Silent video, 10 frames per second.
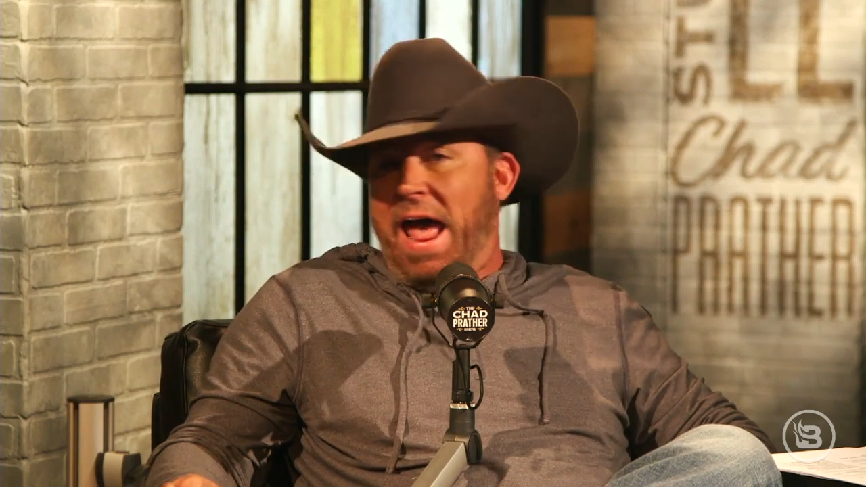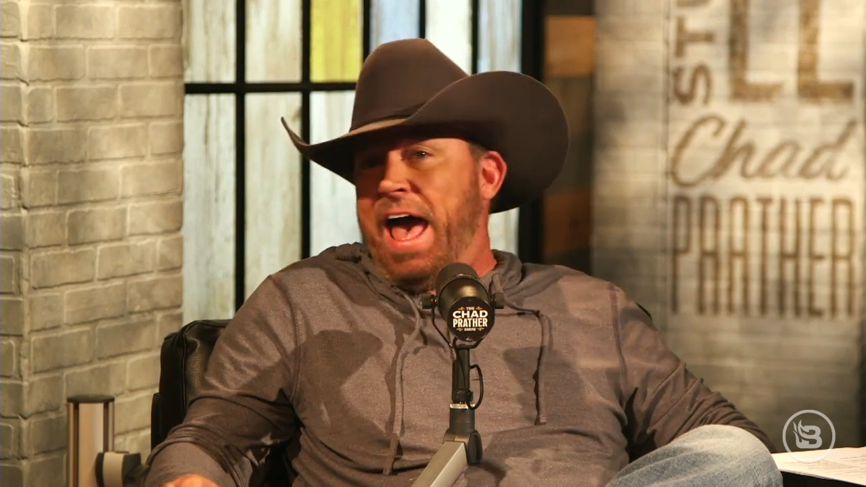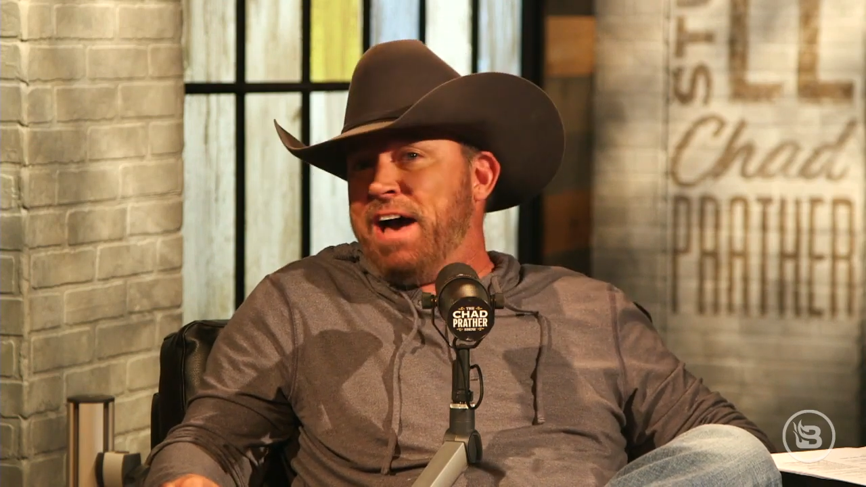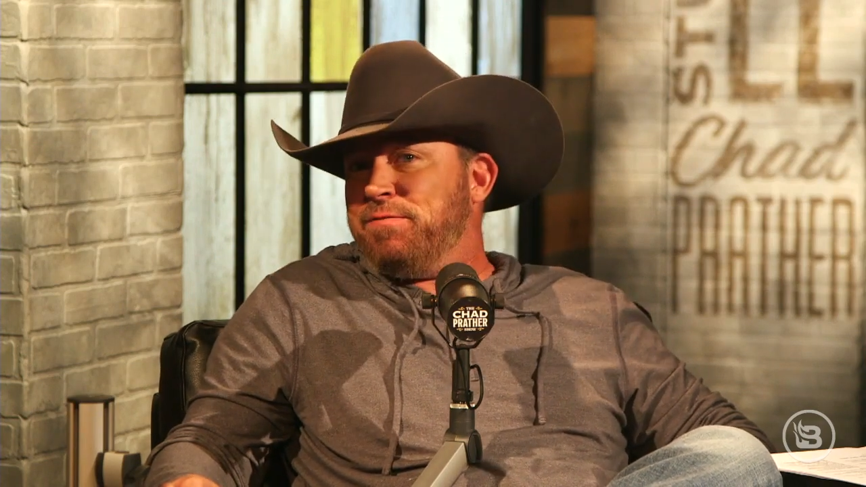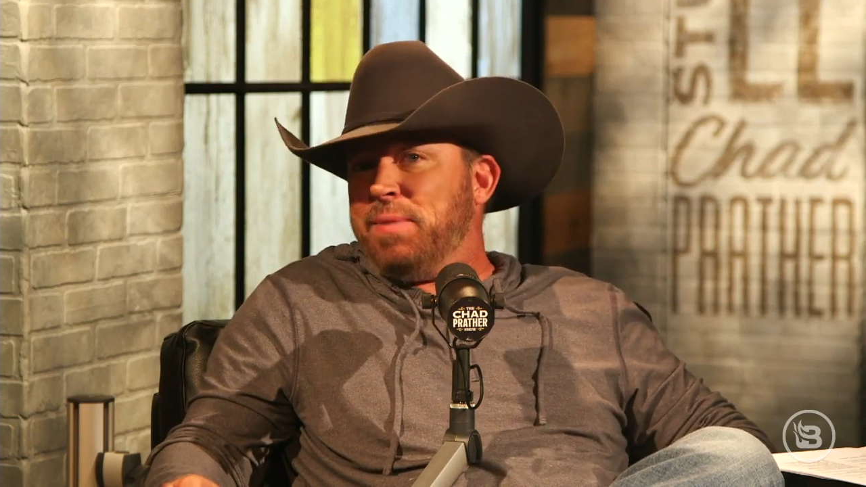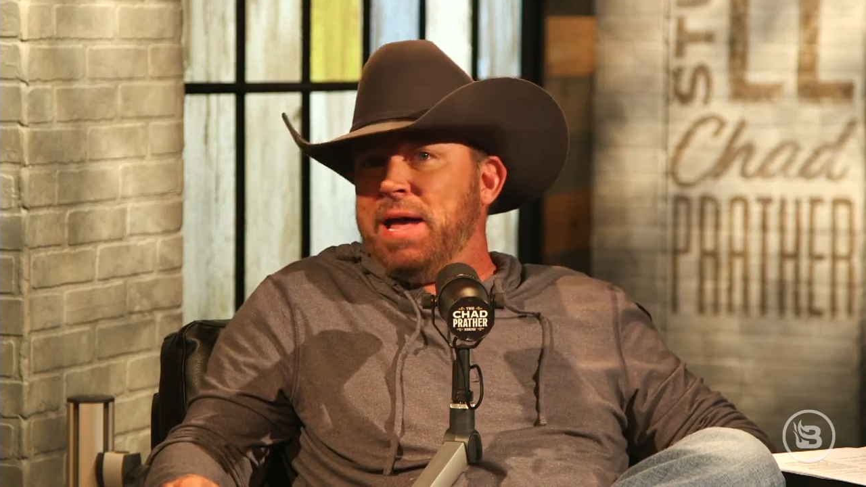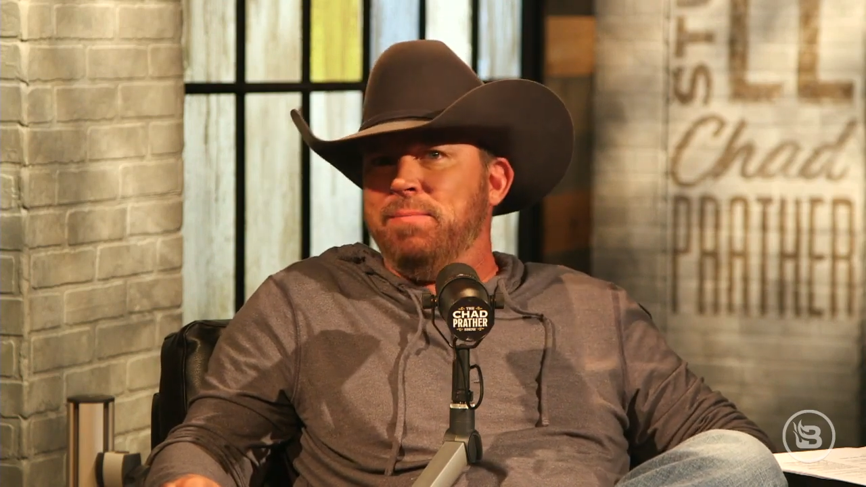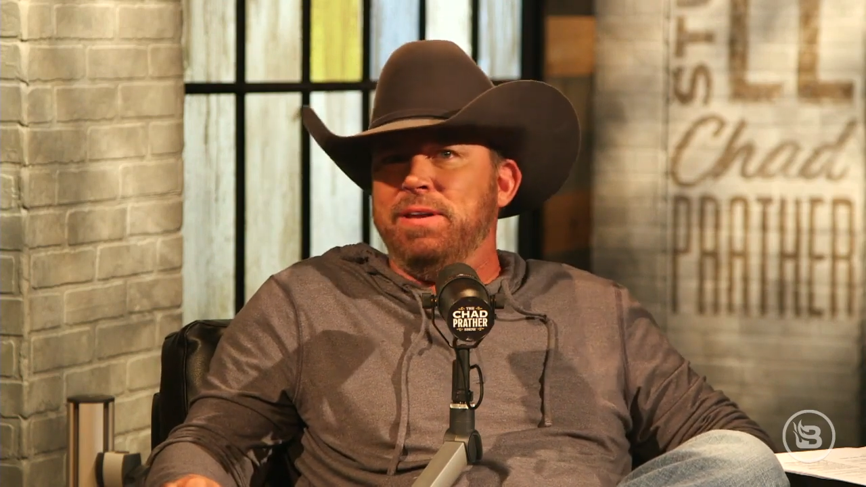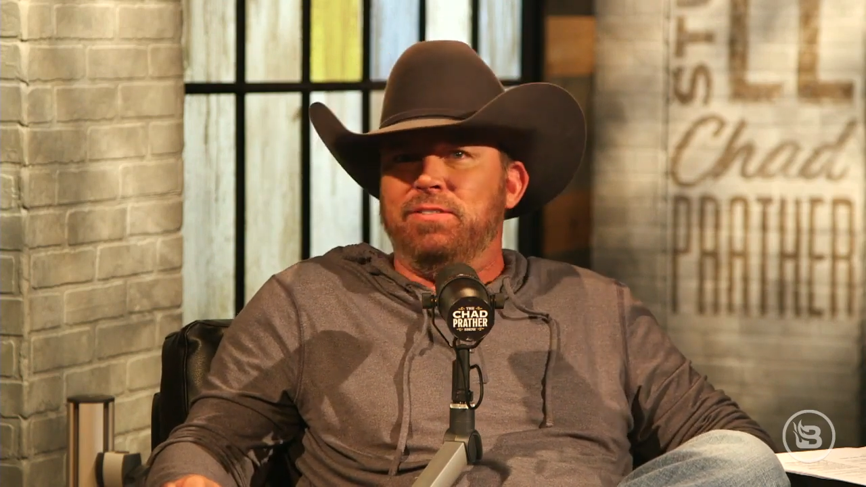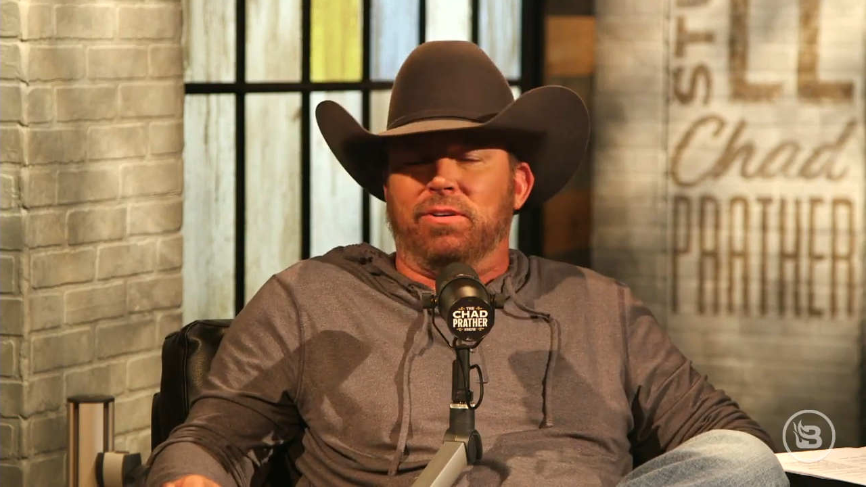have
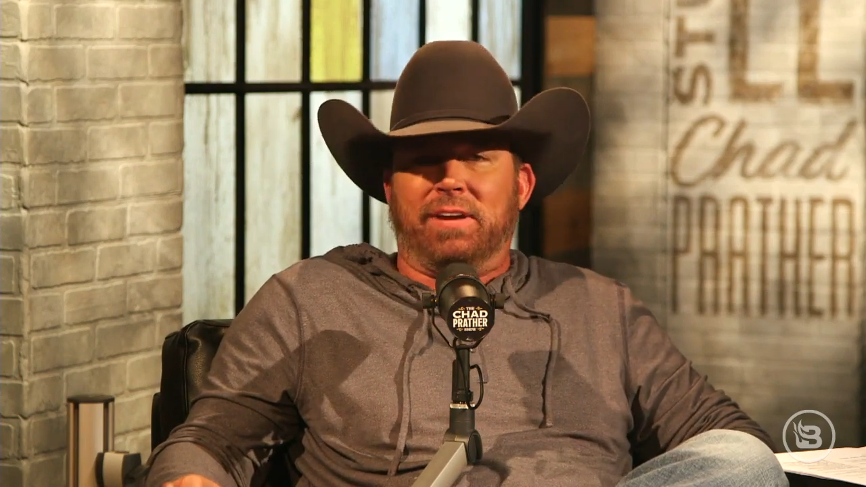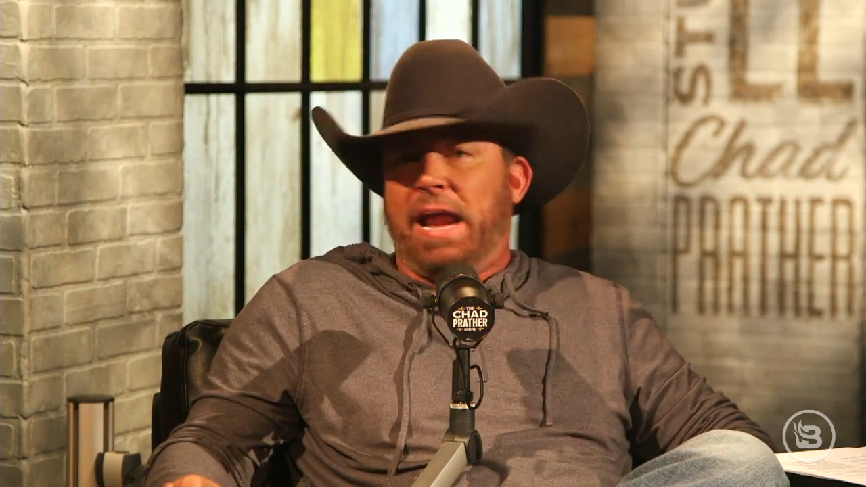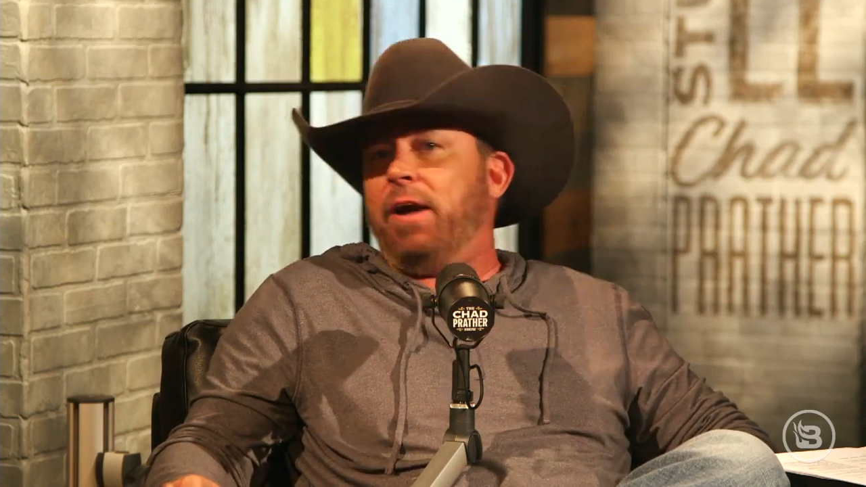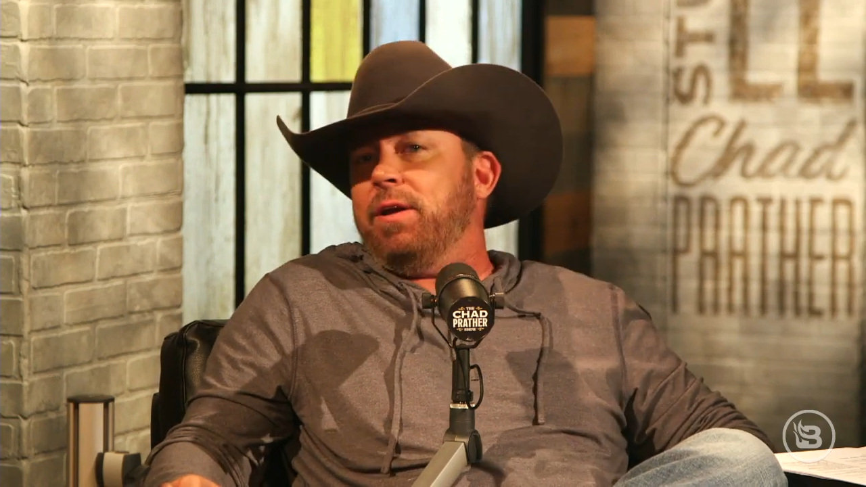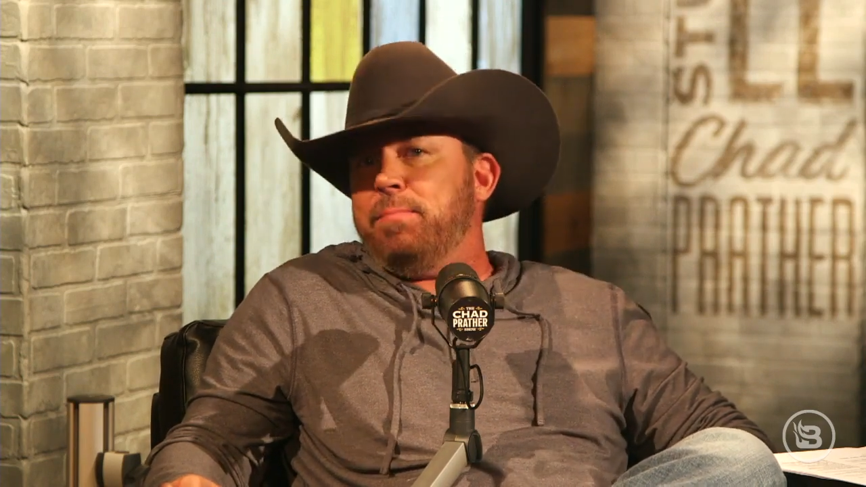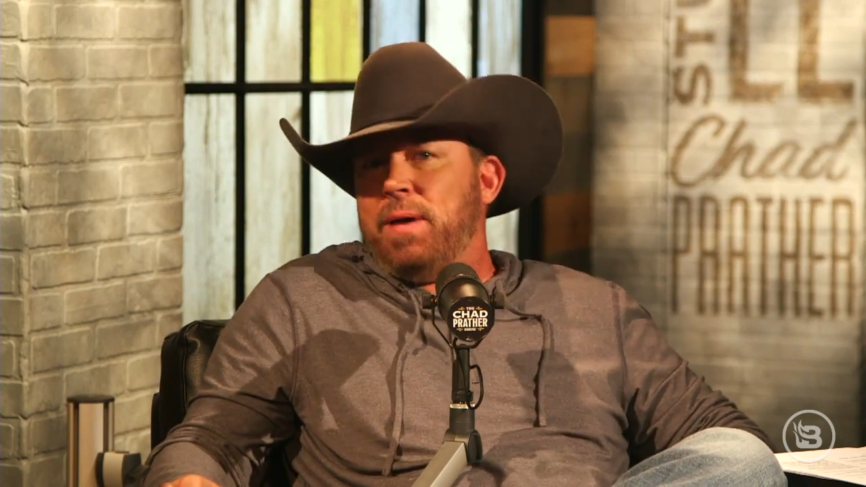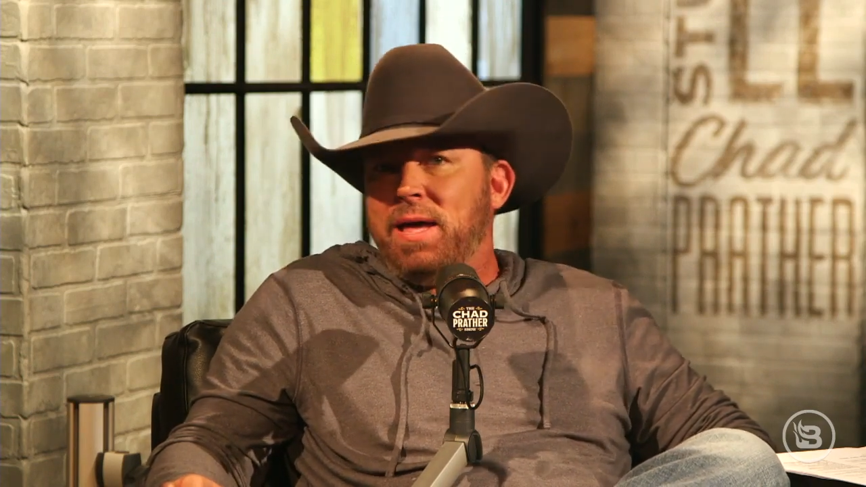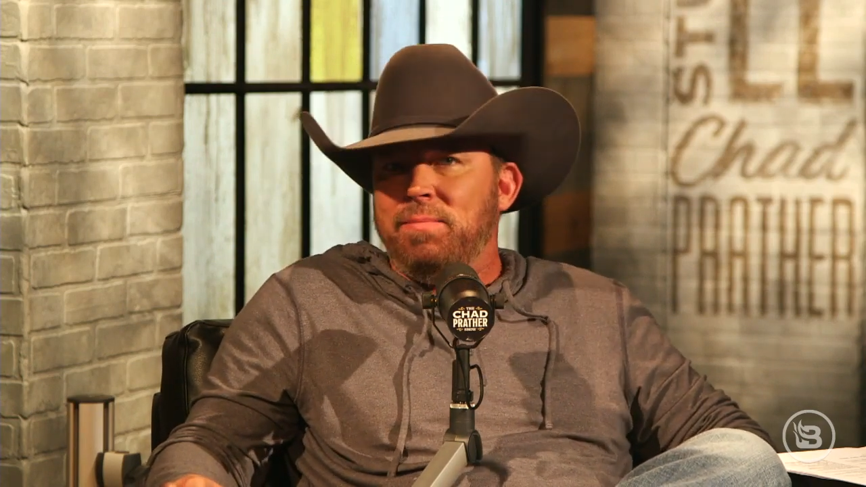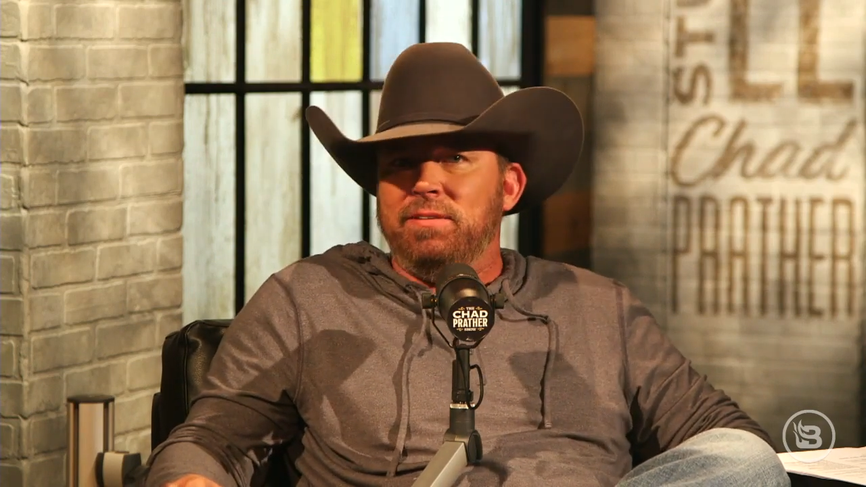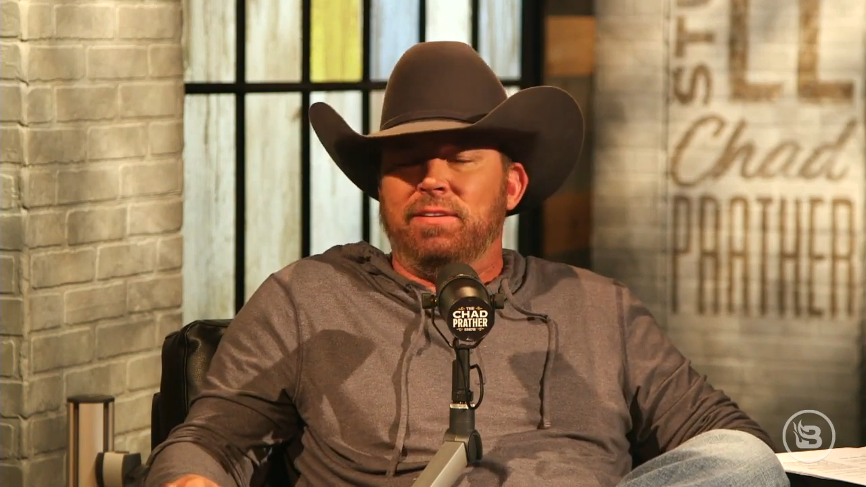babies or carry
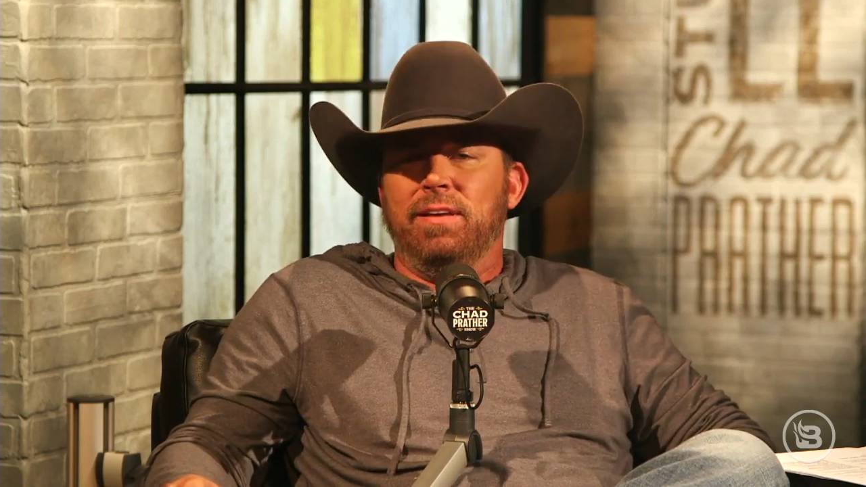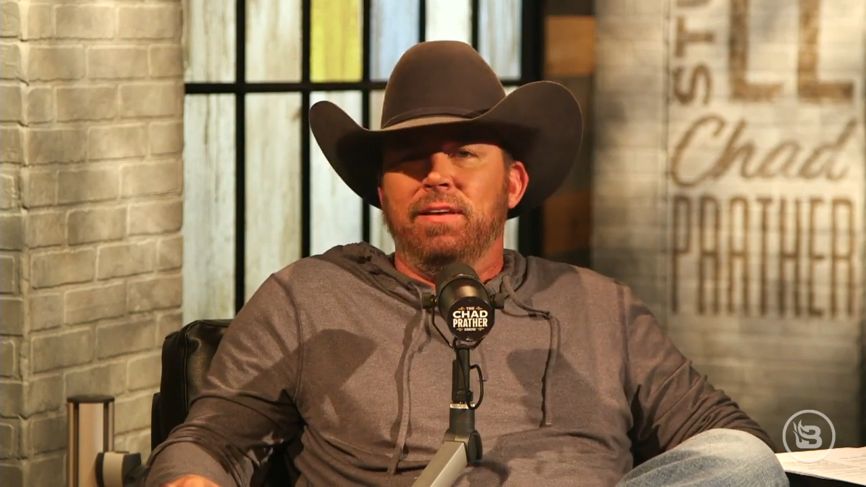babies?